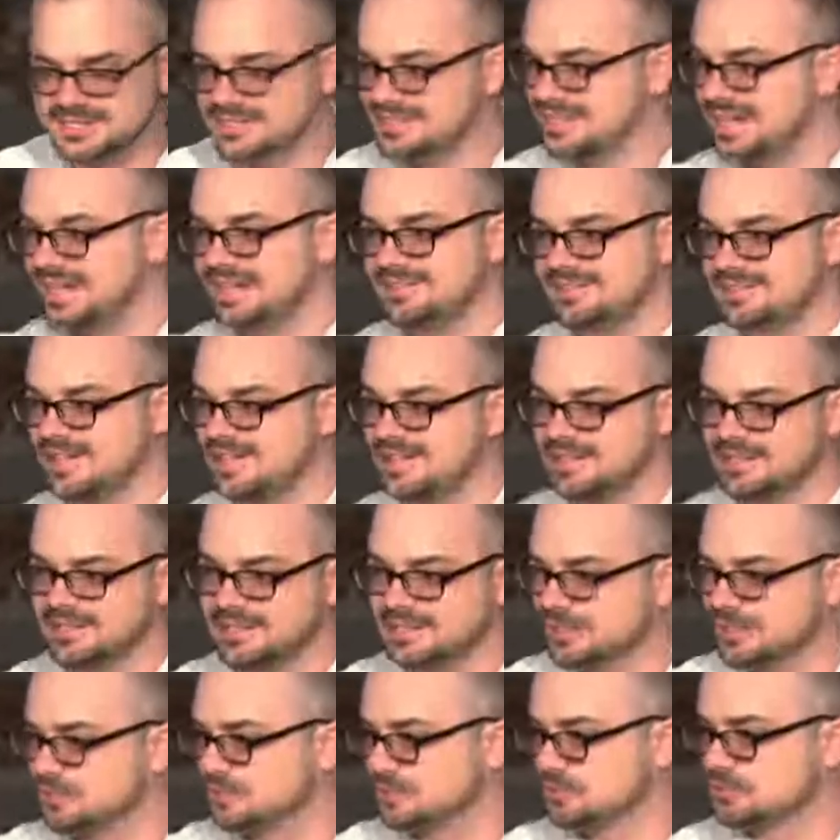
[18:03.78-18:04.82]
States and
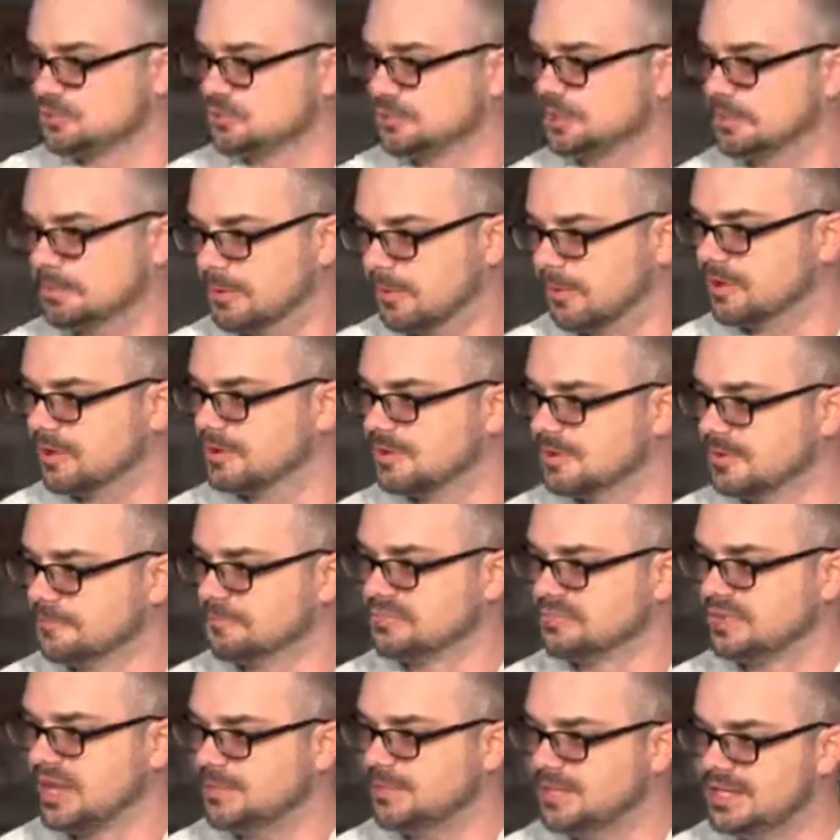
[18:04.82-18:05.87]
live in Shreveport.
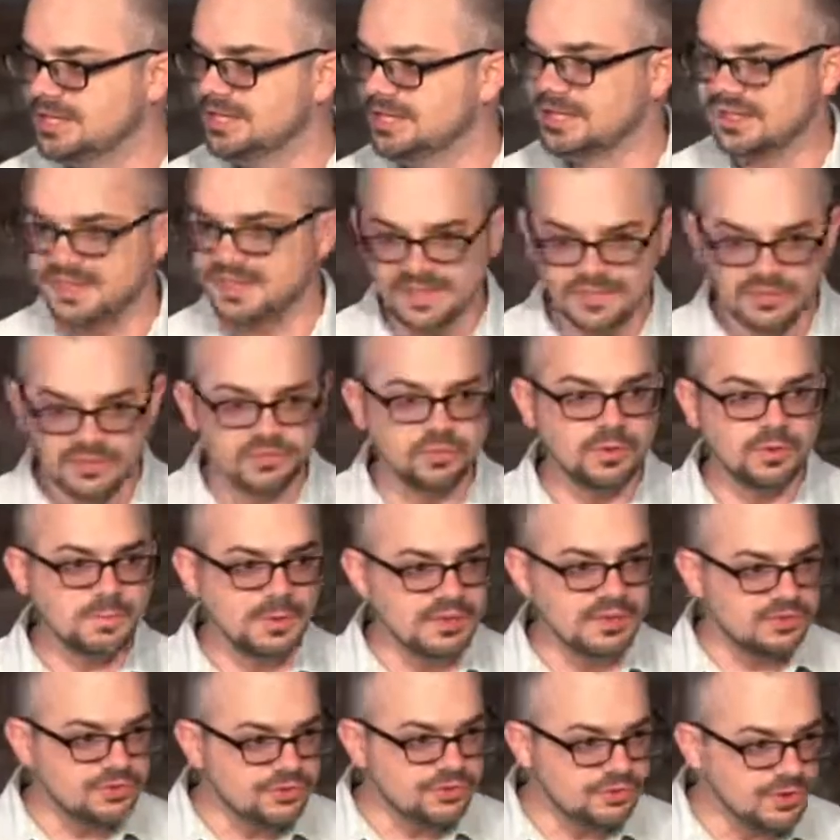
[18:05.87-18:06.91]
I mean, this would
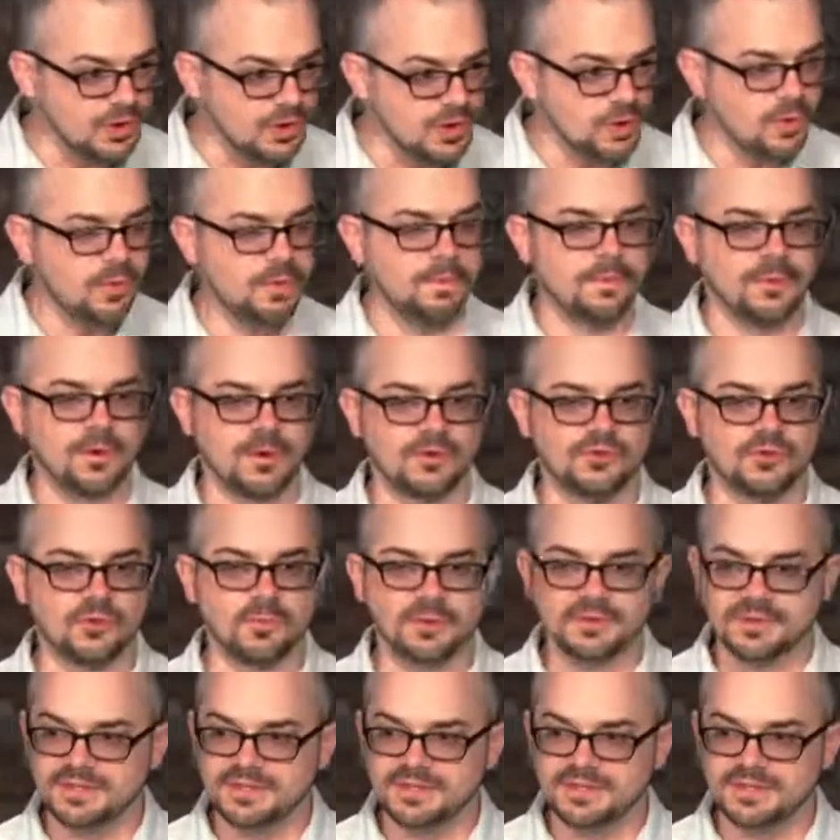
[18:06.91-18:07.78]
be so personal.